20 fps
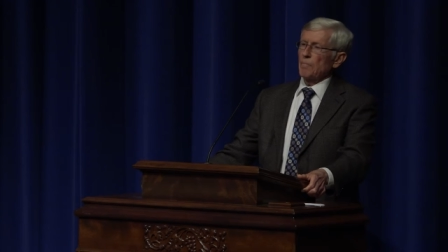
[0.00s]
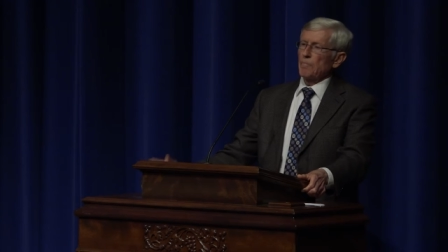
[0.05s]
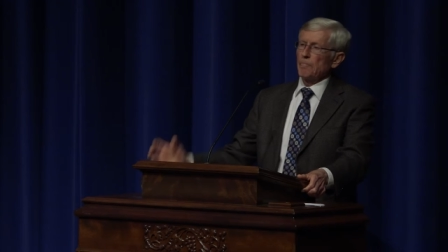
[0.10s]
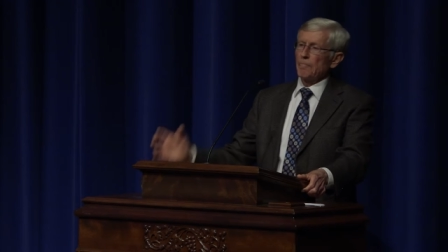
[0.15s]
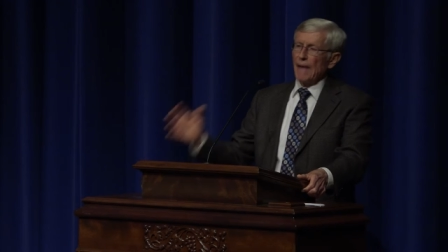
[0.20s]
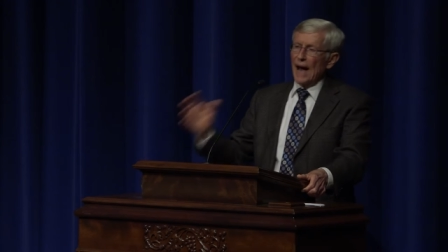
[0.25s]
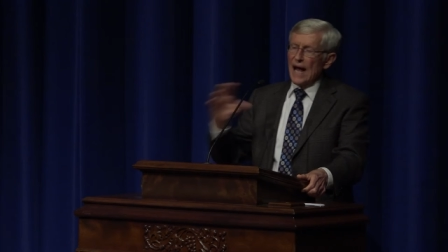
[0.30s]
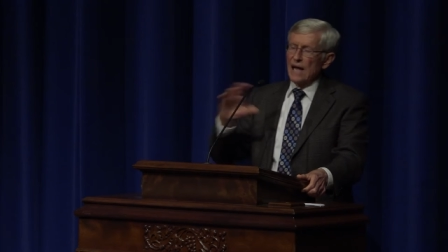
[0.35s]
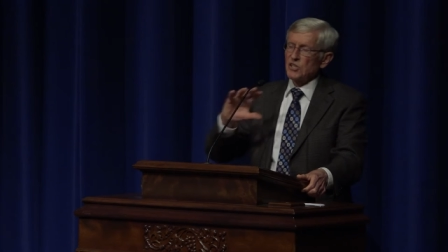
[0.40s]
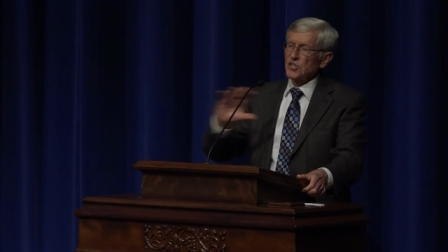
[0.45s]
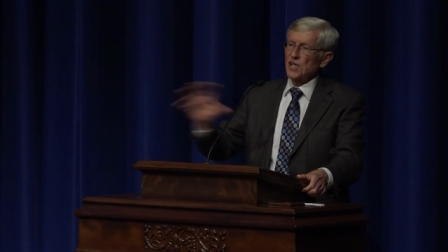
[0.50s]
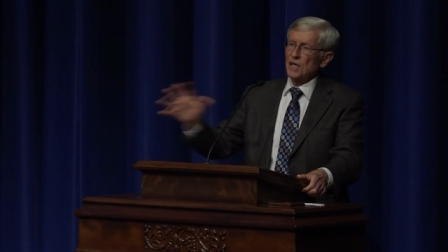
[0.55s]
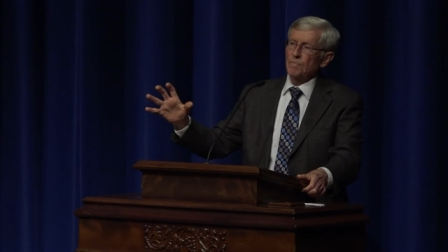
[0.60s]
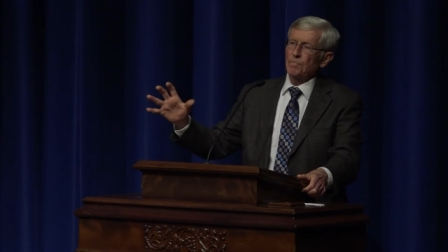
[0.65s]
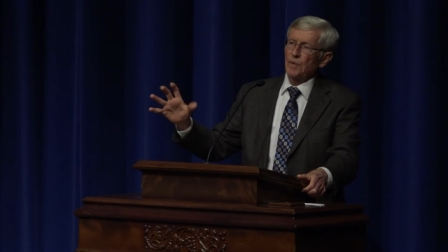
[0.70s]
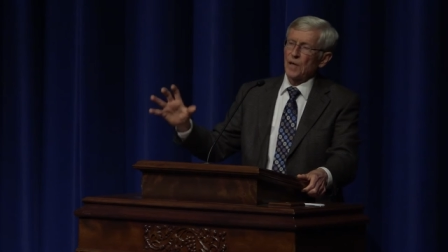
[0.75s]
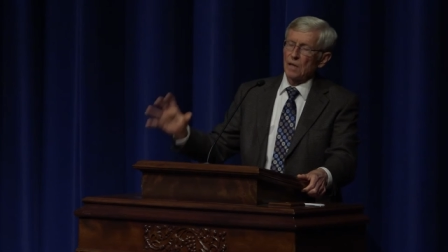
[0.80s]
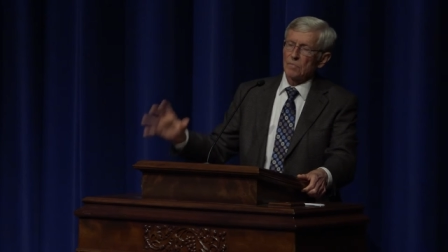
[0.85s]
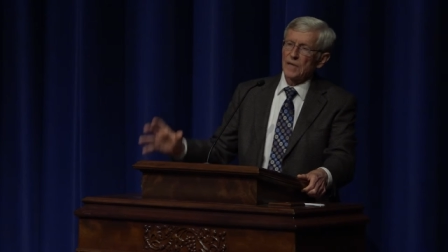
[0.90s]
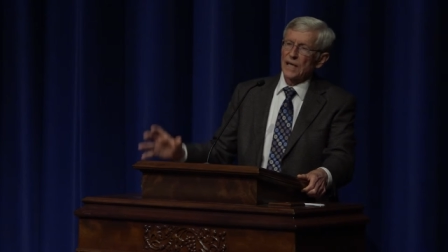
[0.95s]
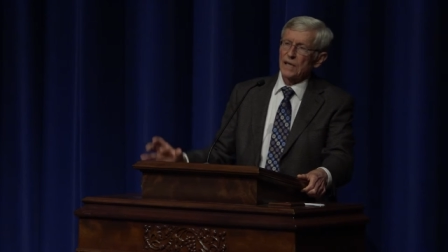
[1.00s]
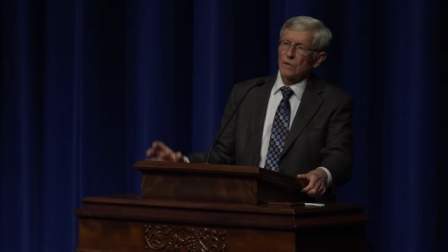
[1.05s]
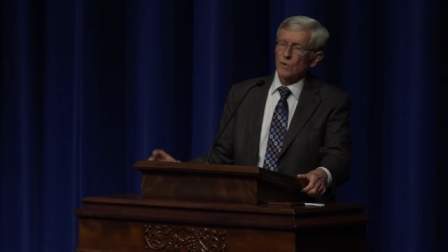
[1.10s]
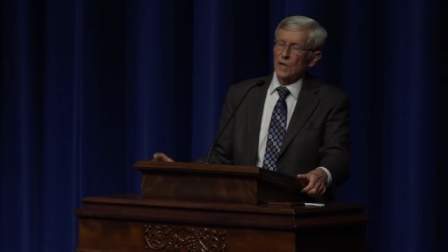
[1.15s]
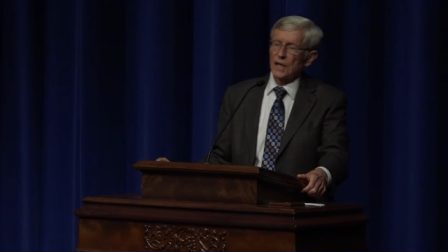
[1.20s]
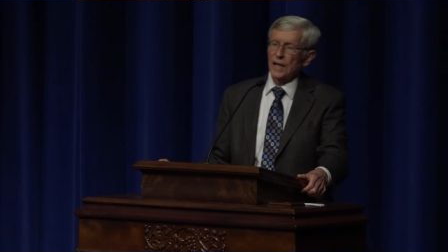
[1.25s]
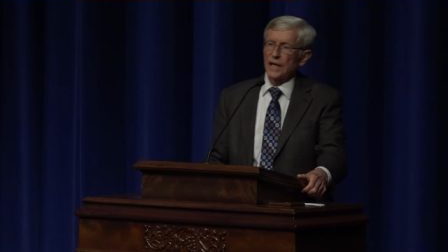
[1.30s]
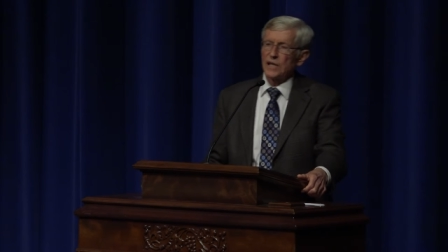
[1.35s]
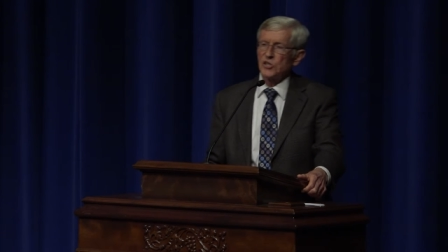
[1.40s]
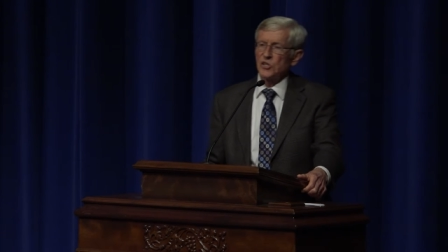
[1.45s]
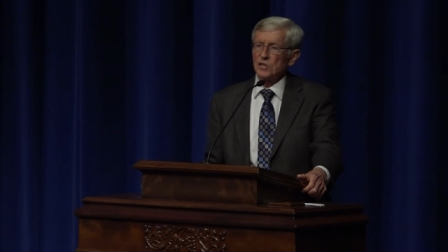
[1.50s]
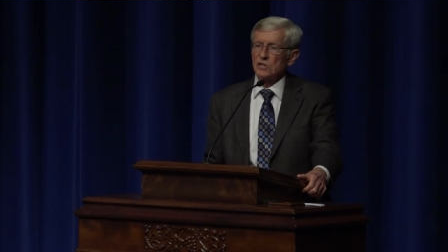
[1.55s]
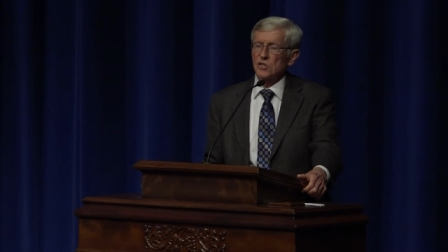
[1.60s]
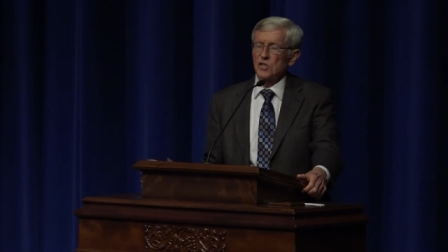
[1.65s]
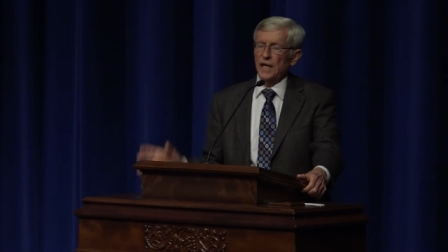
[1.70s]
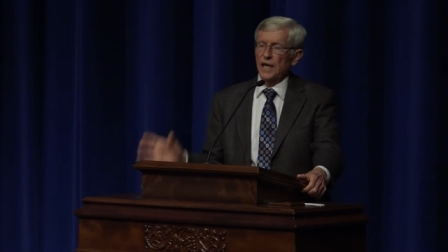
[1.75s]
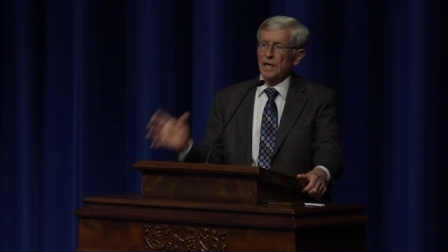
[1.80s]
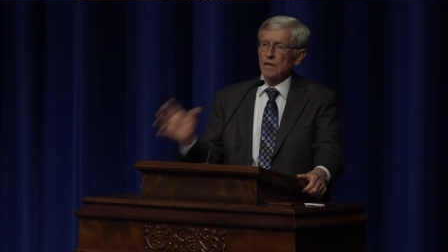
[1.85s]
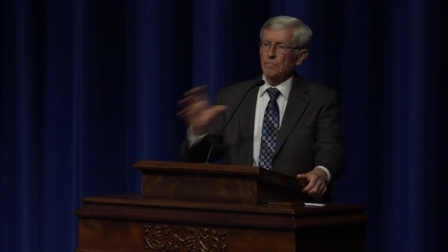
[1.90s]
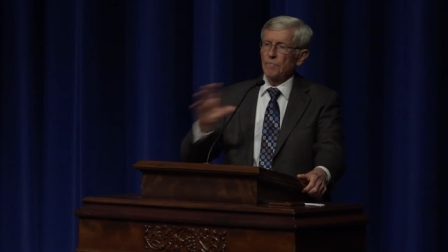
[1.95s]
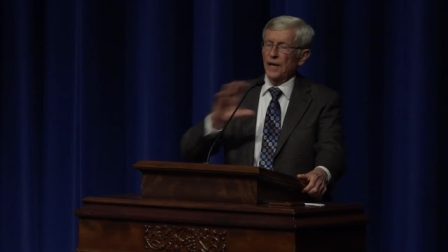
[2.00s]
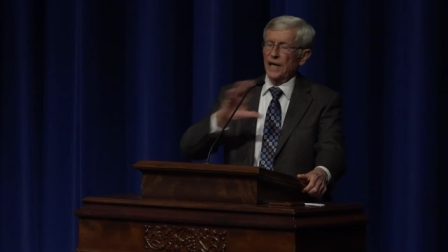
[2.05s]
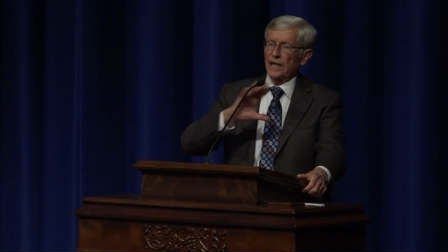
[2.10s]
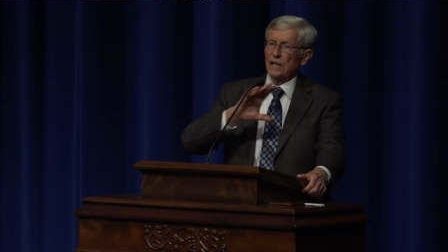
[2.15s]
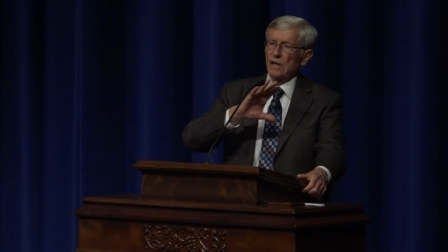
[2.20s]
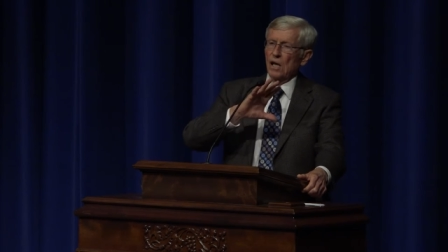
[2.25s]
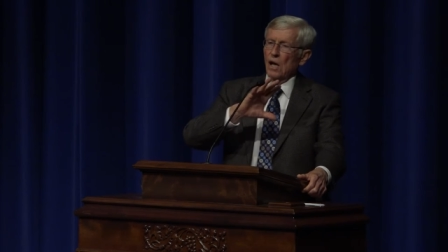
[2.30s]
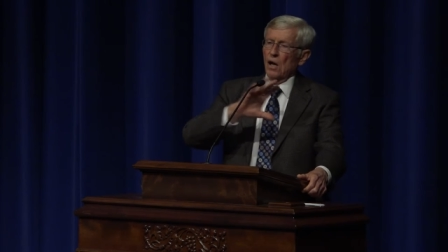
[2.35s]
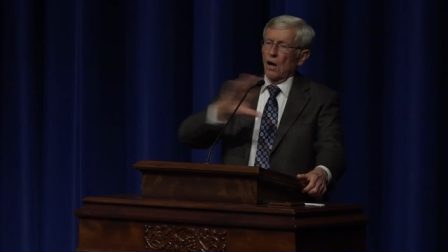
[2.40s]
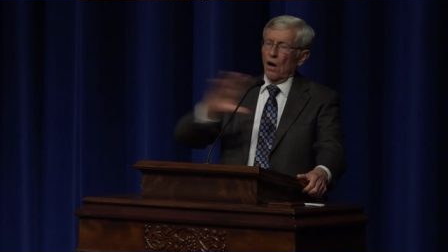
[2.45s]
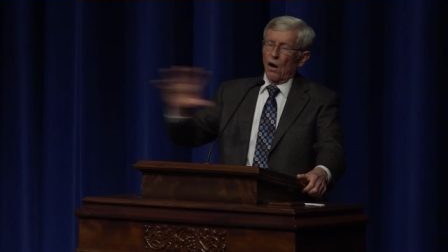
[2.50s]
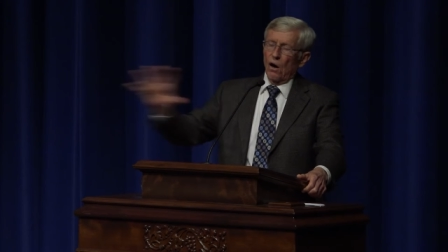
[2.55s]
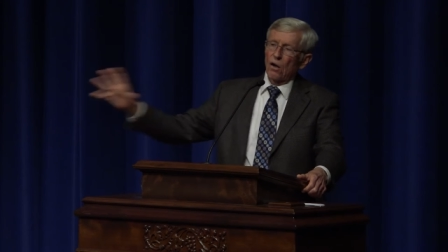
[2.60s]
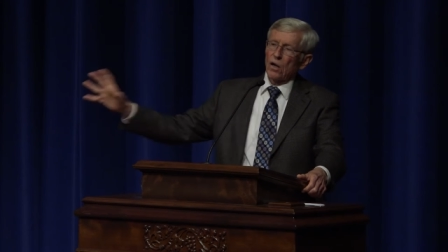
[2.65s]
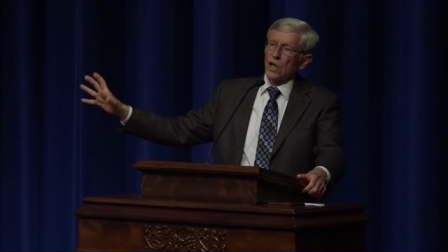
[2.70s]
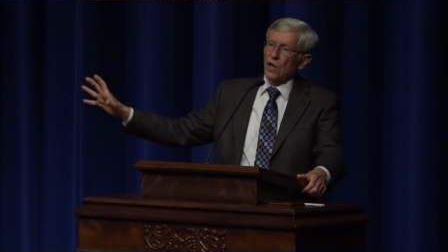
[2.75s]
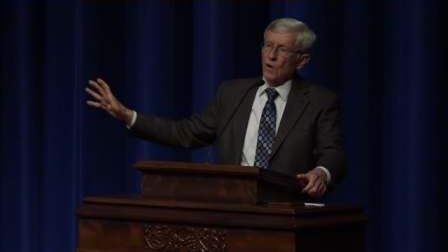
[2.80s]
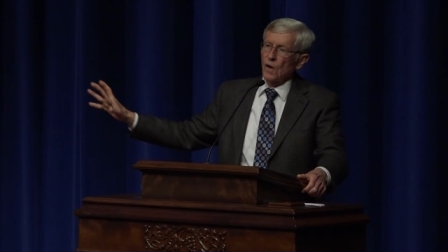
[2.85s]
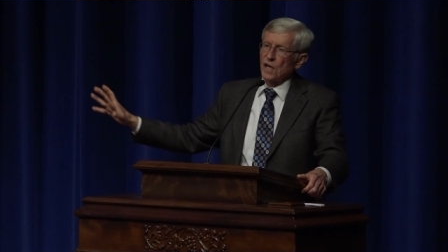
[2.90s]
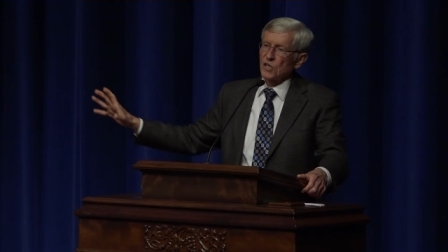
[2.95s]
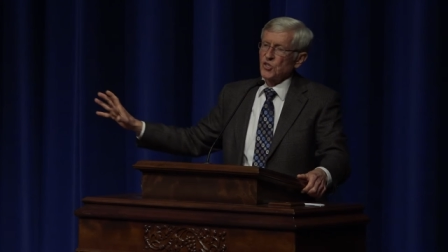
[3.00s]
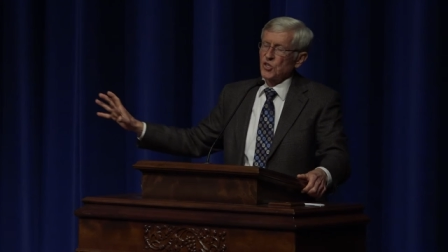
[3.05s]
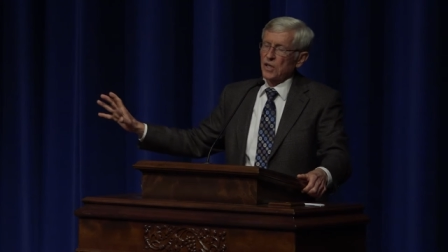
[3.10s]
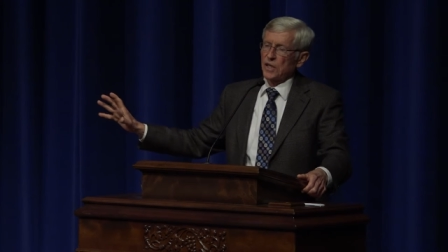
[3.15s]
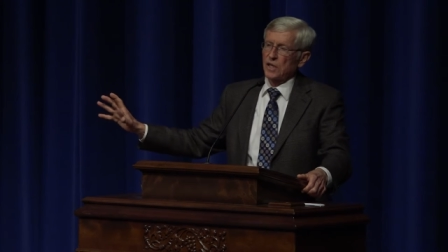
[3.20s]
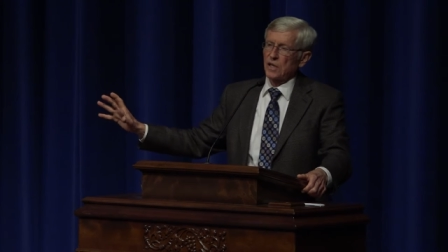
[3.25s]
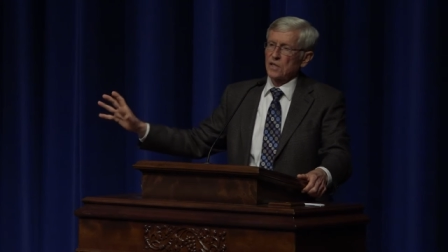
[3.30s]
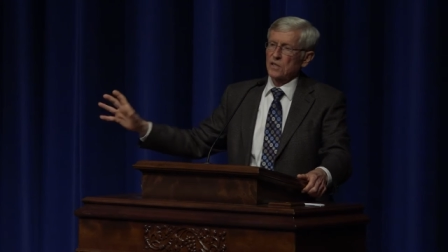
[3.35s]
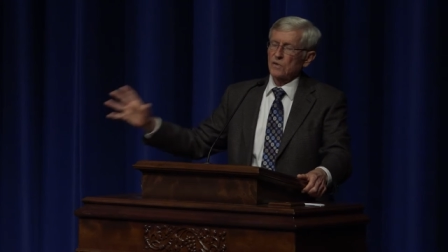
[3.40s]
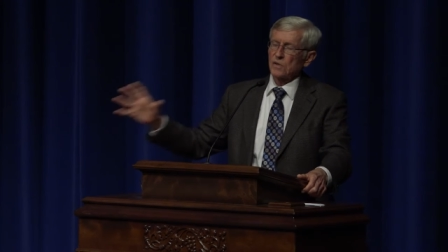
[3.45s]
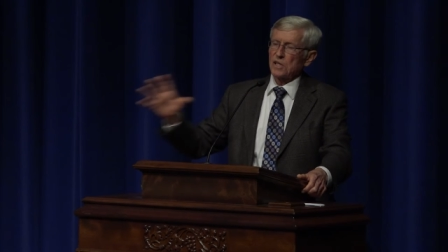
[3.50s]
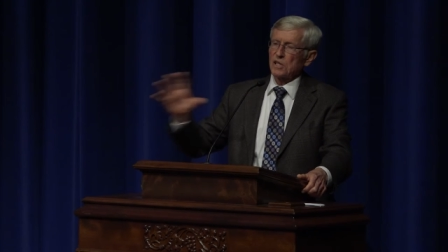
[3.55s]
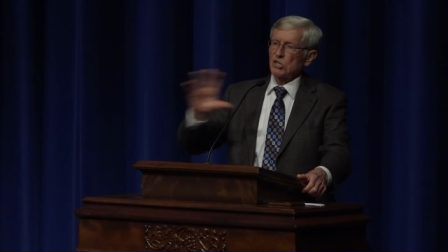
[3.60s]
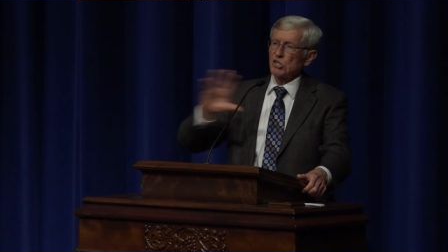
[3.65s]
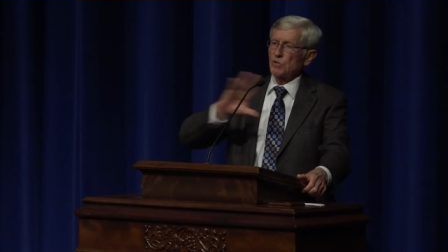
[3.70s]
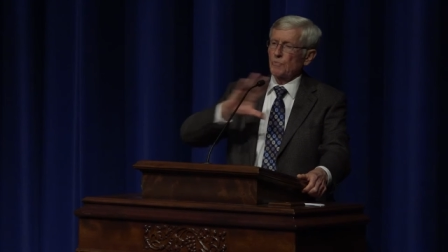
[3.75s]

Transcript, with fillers: massive public relations campaign all across the country that's